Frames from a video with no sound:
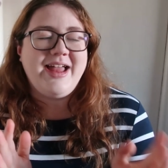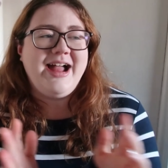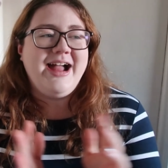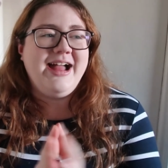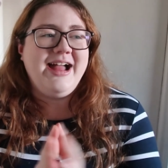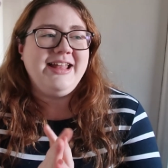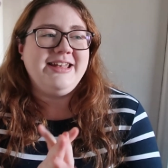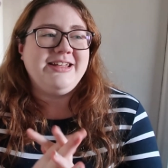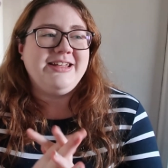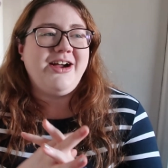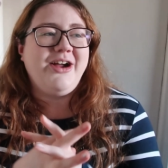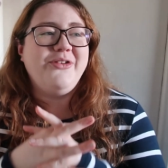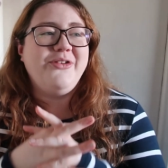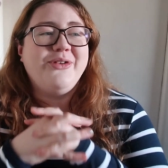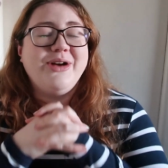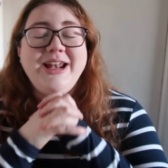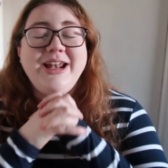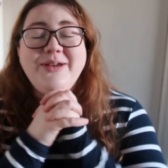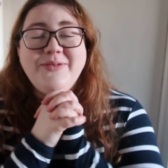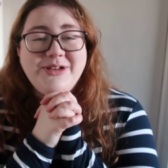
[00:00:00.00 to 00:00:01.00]
and I
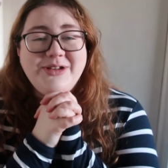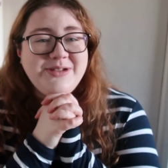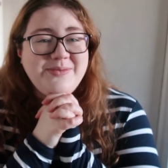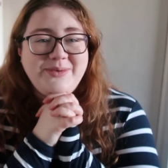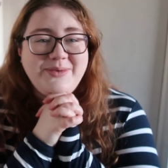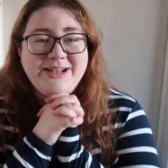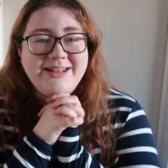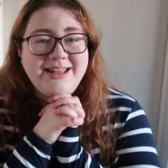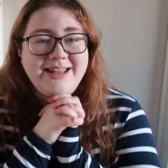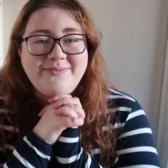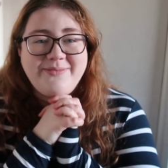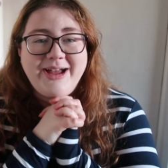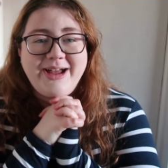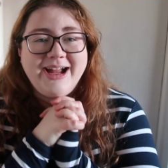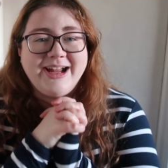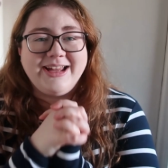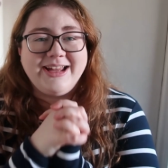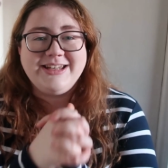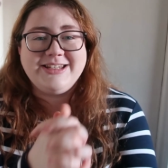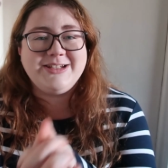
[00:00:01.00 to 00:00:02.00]
really want to bring that
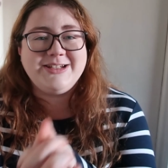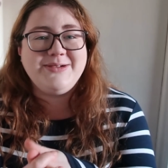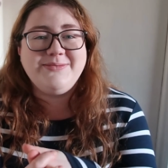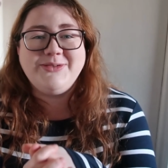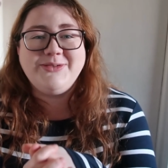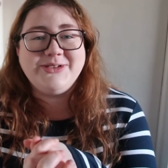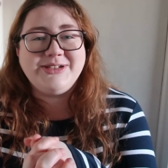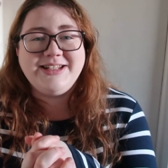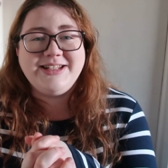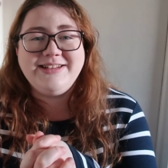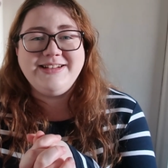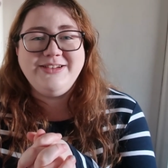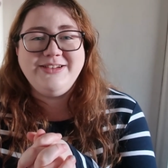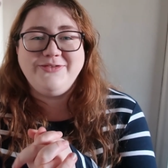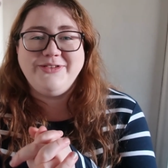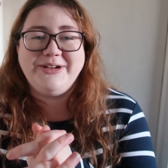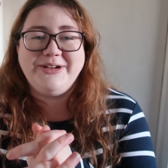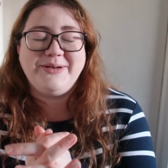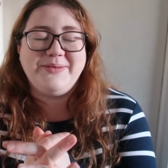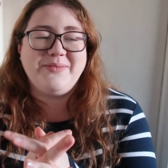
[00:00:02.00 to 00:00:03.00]
back and do more Disney
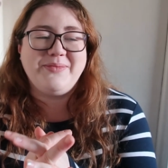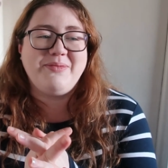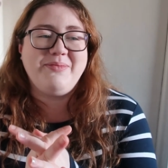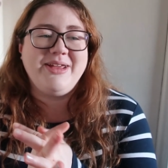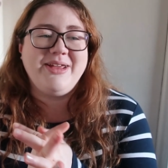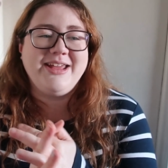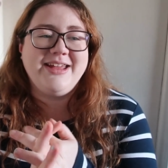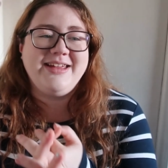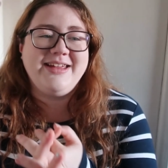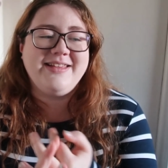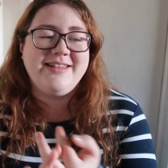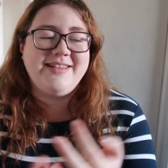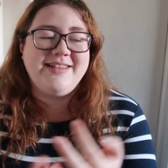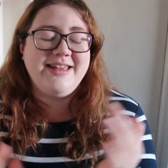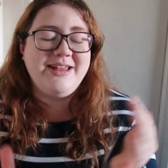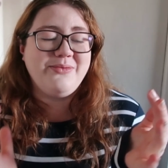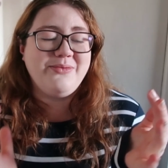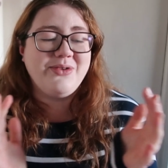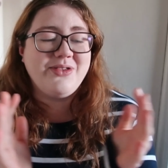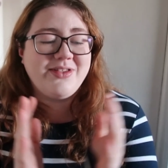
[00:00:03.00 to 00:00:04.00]
films because
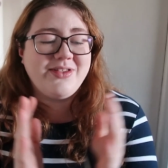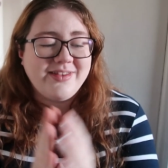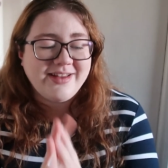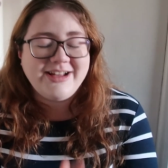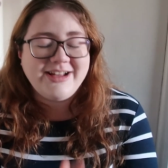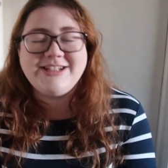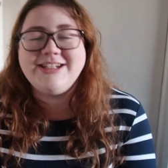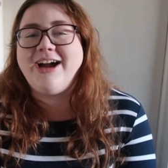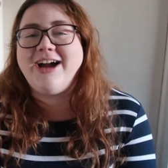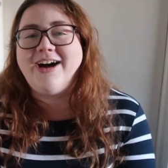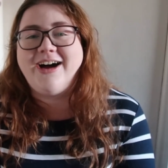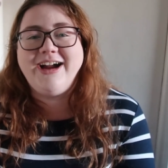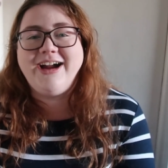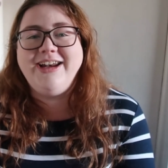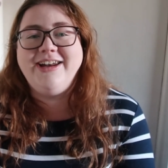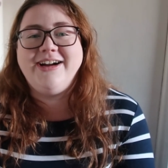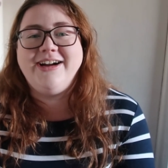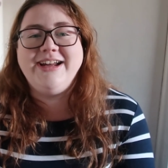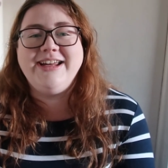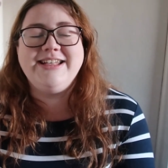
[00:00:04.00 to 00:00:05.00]
it was such a
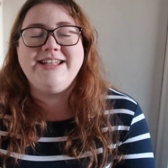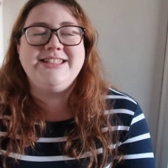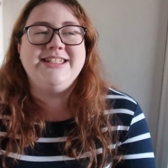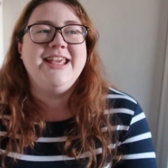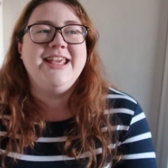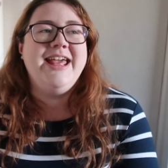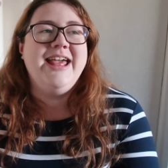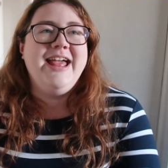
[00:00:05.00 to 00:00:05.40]
highlight